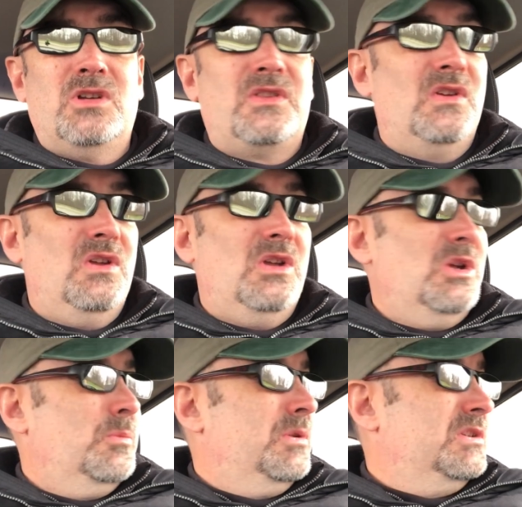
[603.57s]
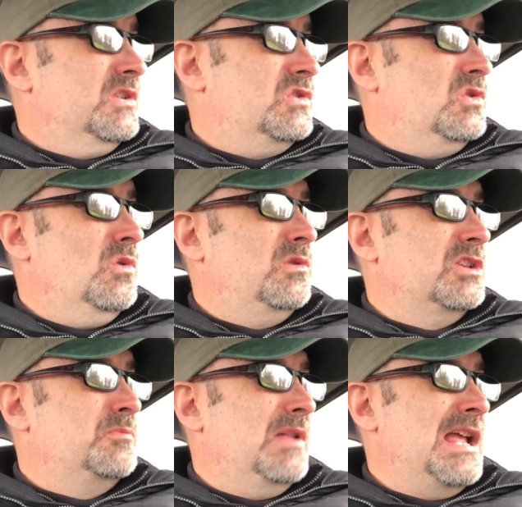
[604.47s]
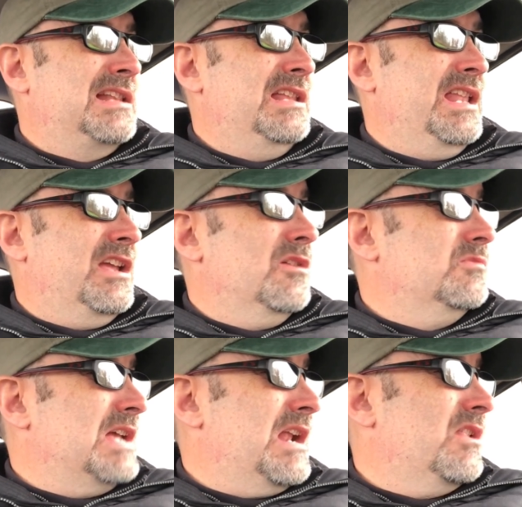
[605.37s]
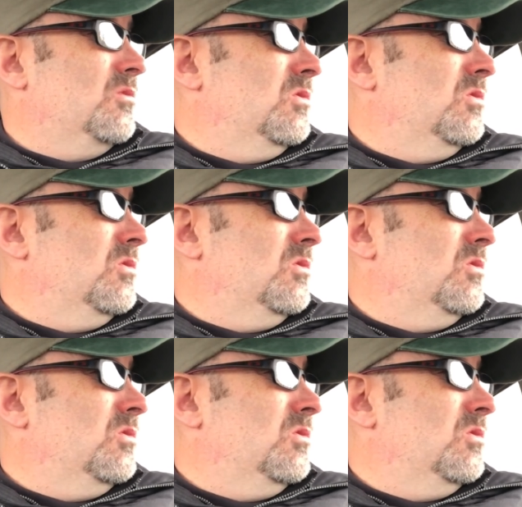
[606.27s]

with, but this toothless black lady comes out of the